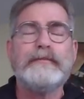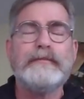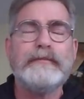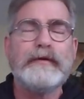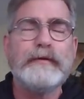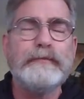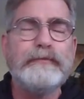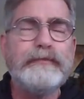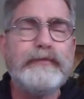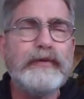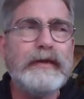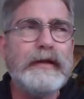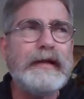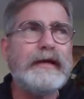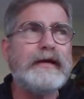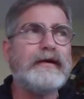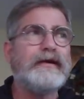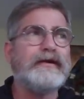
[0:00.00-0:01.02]

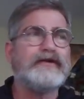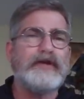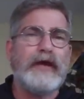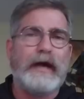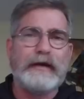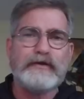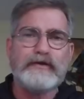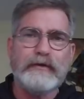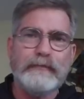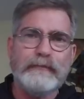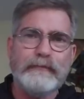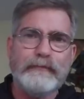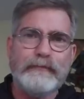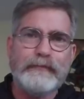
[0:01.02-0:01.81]
complete conjecture.